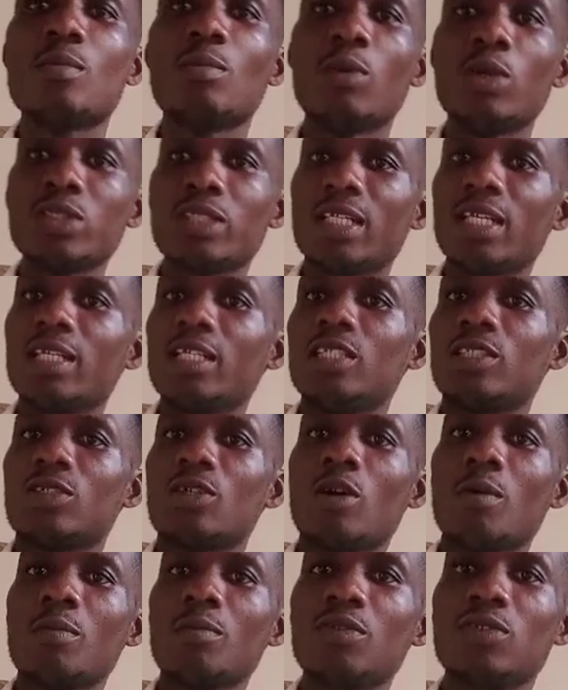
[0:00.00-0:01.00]
mostly
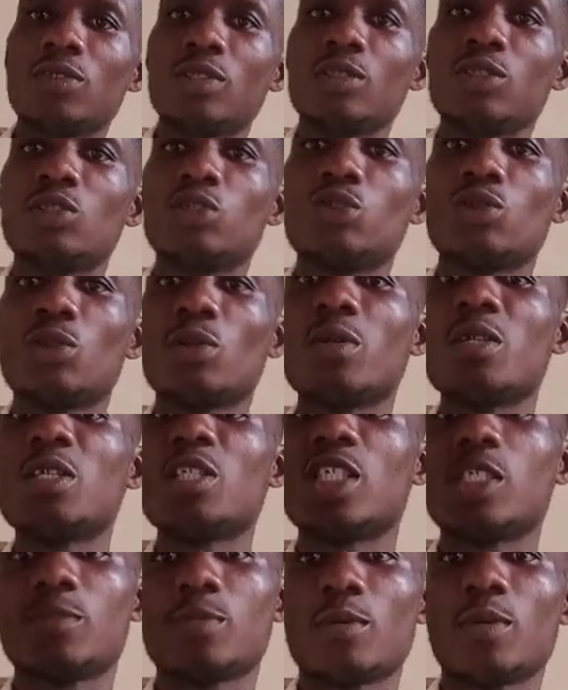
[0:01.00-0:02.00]
it comes through
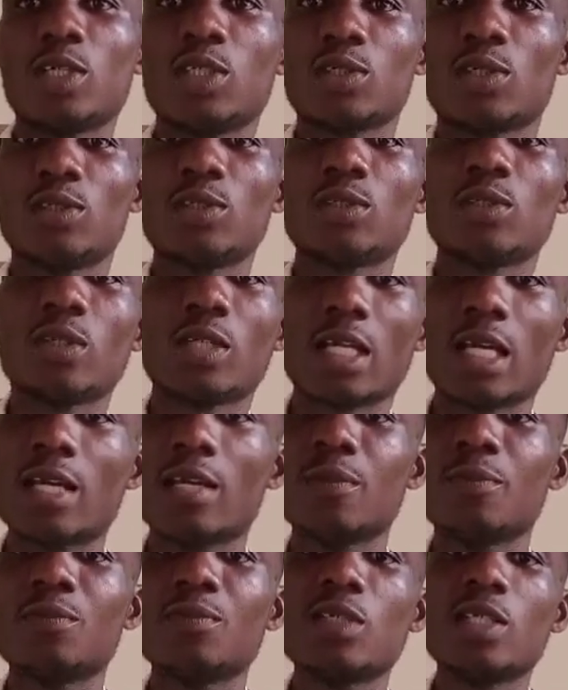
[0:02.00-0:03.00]
inspirations,
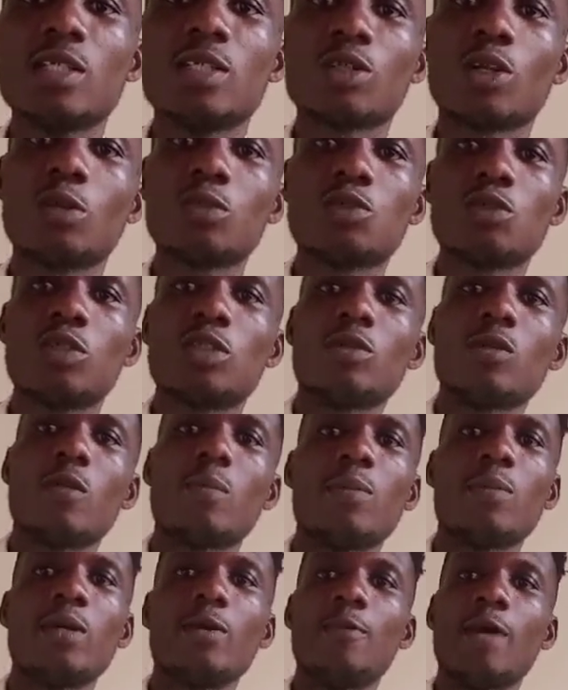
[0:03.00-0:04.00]
okay?
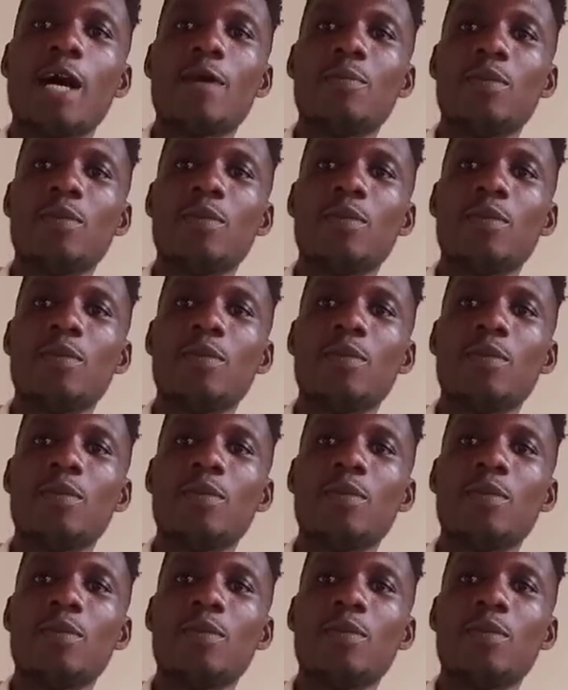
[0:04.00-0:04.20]
But I